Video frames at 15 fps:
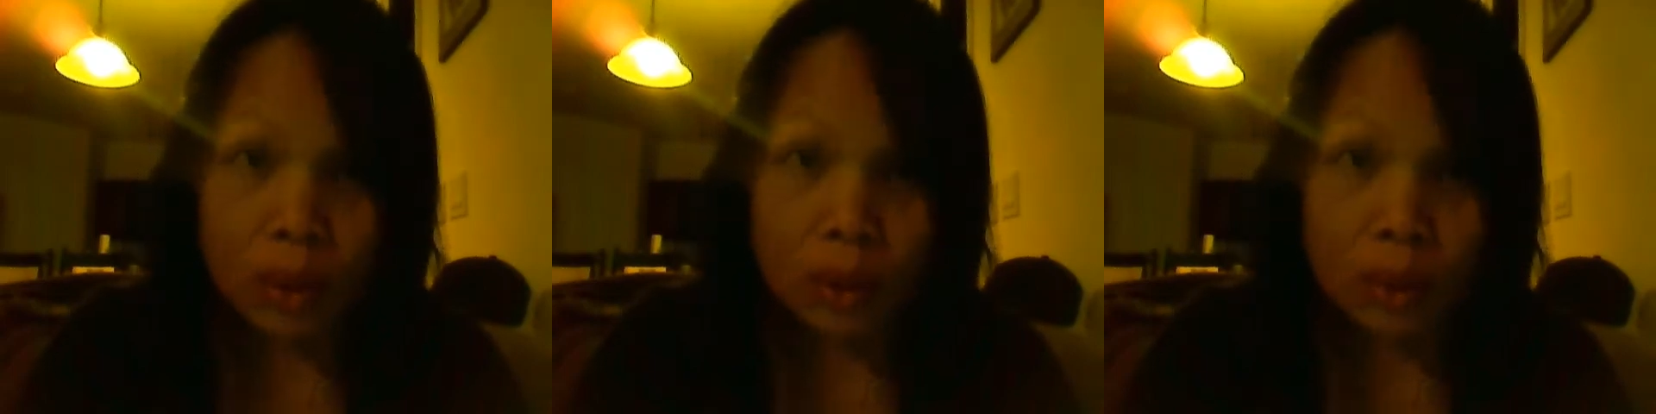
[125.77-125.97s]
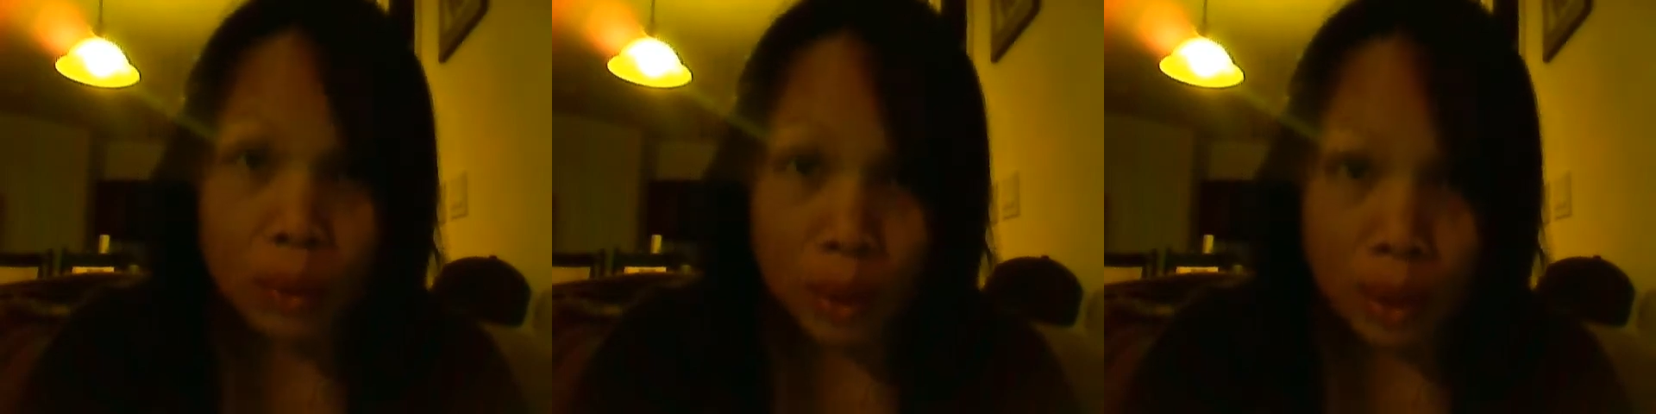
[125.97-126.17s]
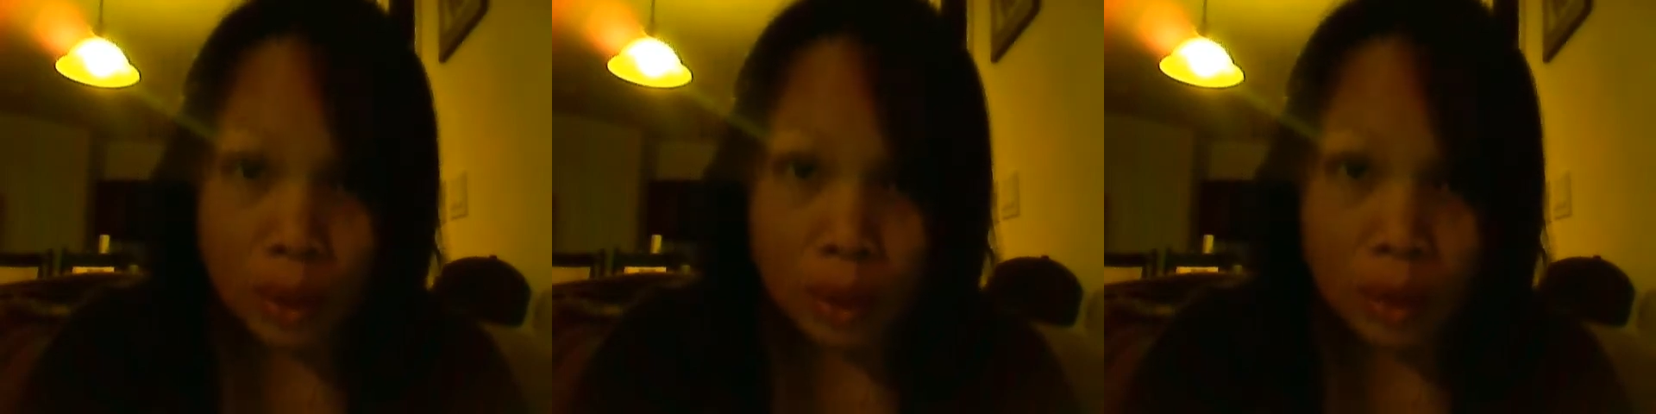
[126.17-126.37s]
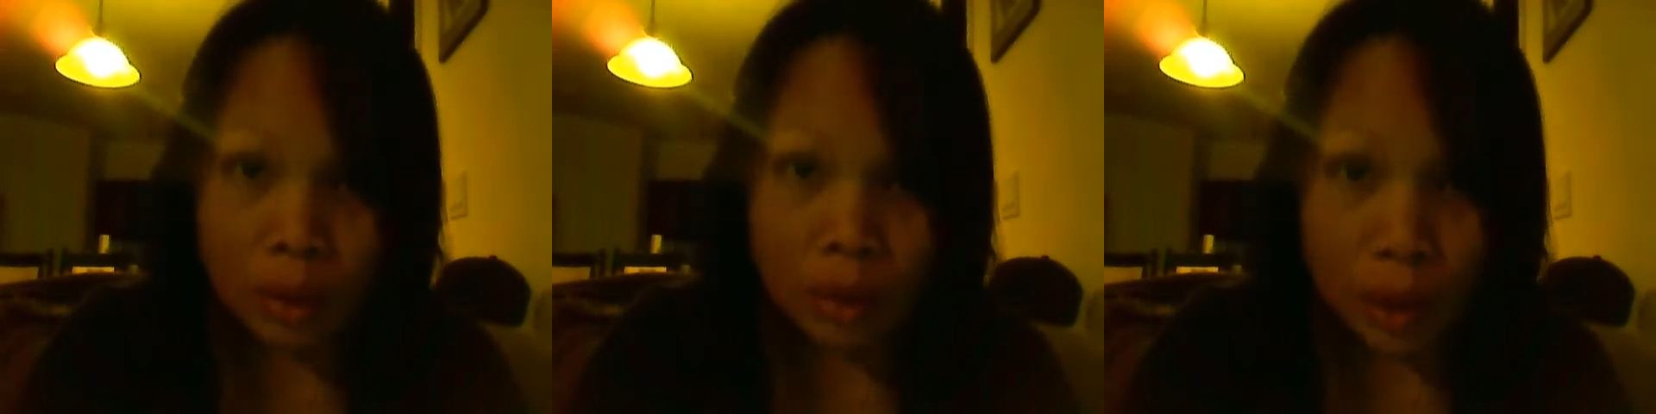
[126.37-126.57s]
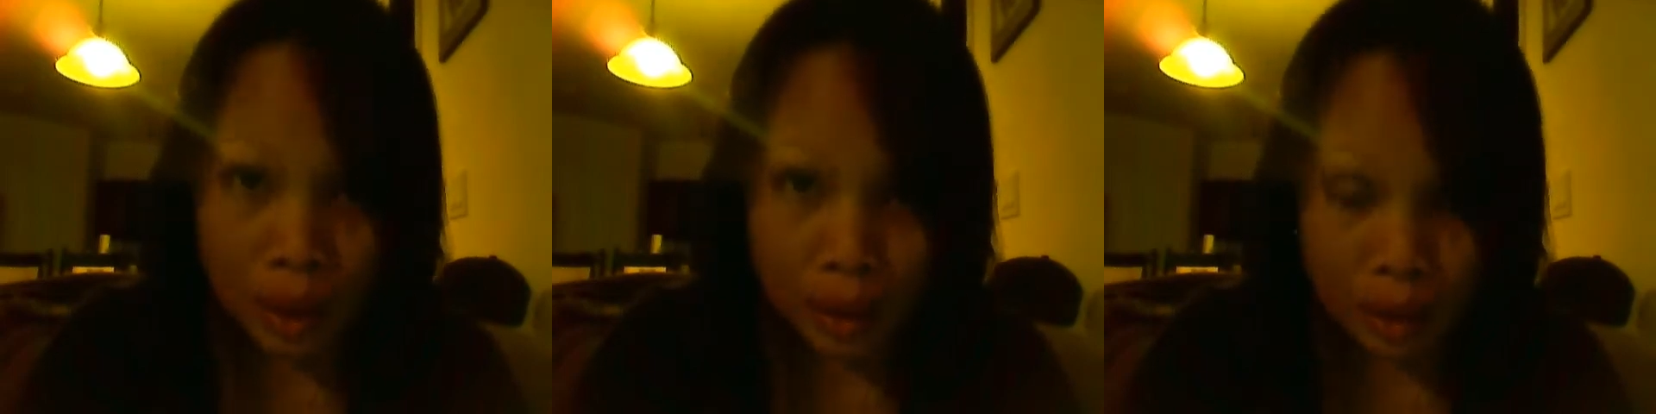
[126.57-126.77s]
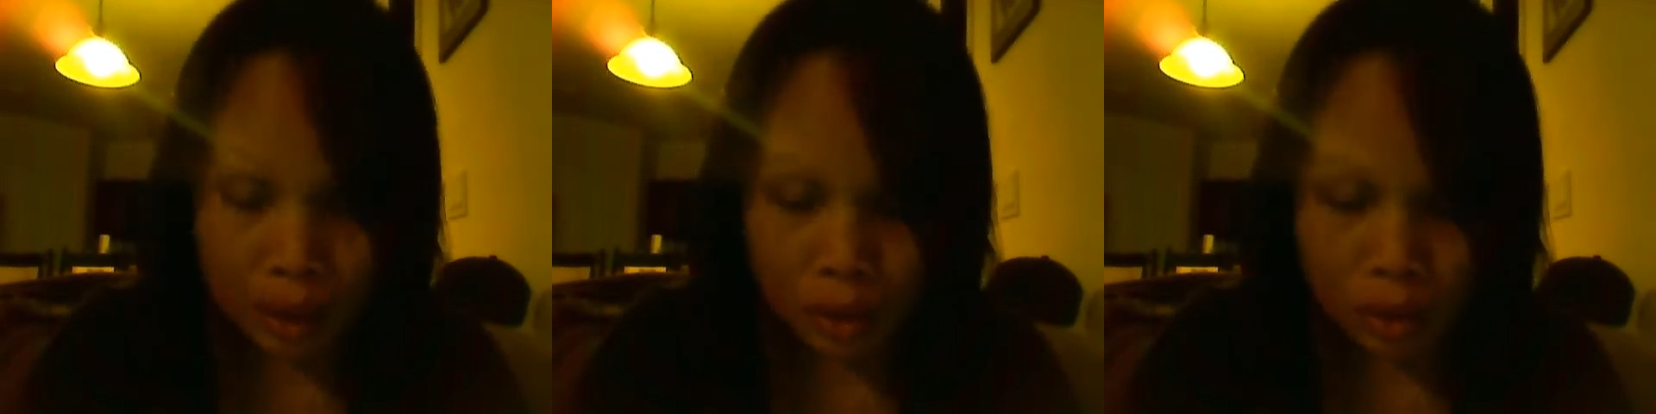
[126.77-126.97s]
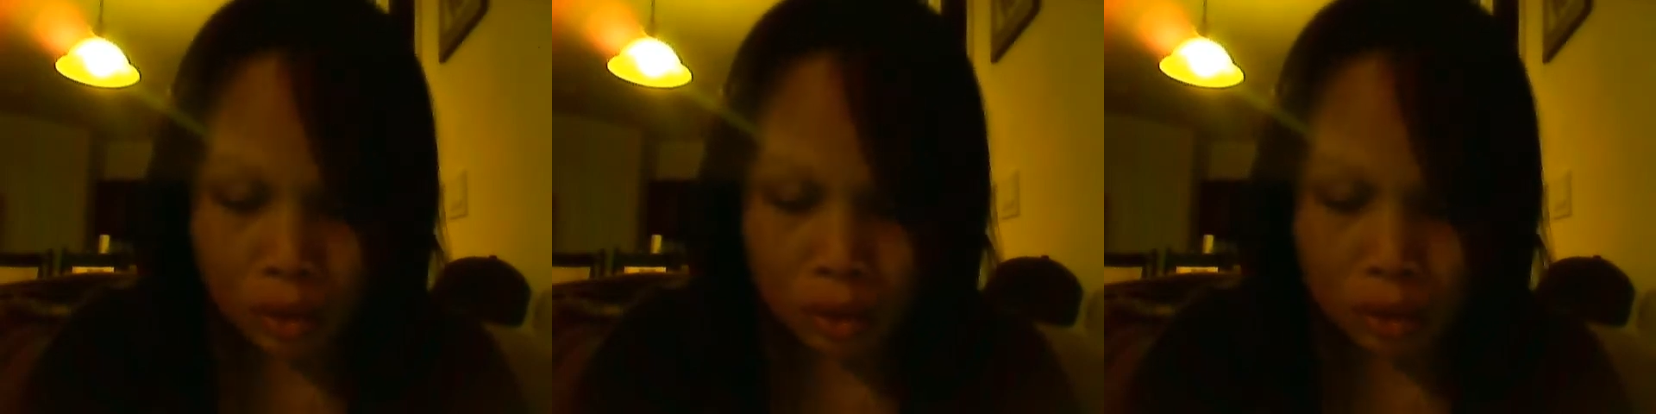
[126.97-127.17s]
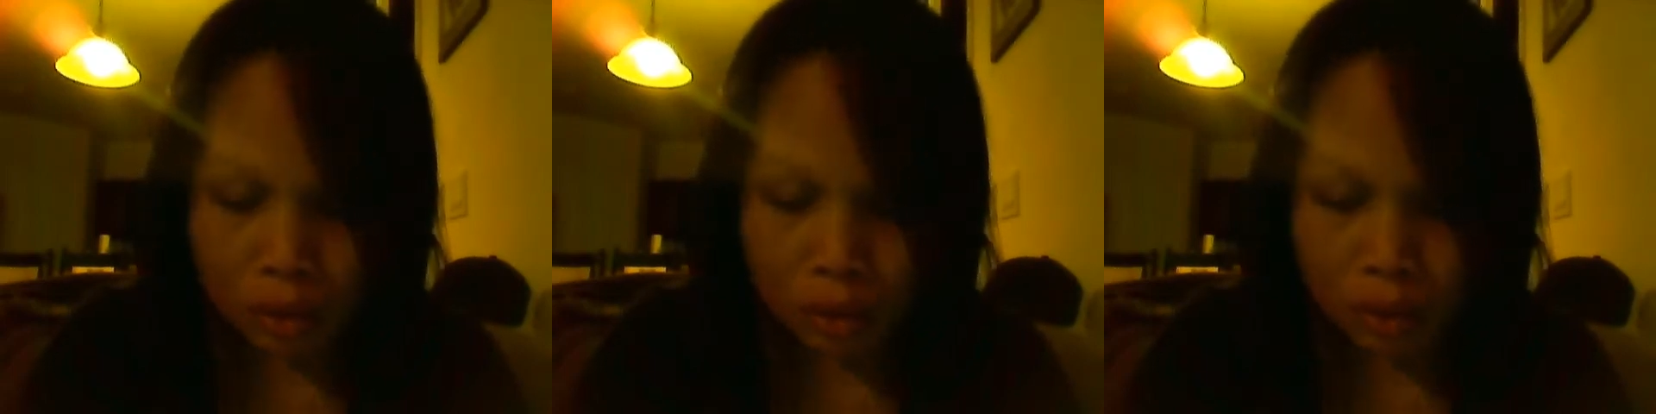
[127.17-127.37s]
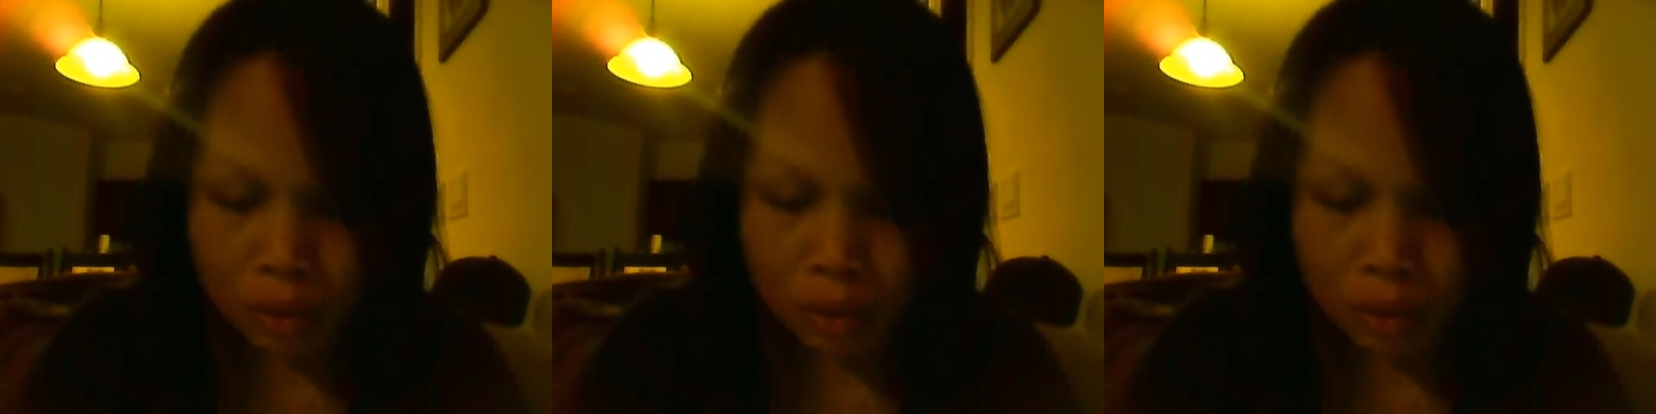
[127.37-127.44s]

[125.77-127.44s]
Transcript: royal lineage,